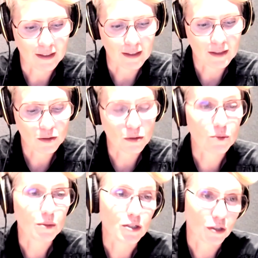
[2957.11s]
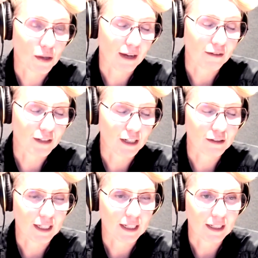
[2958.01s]
And the stores that we do have
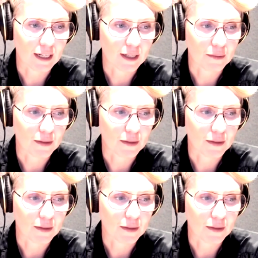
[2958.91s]
currently,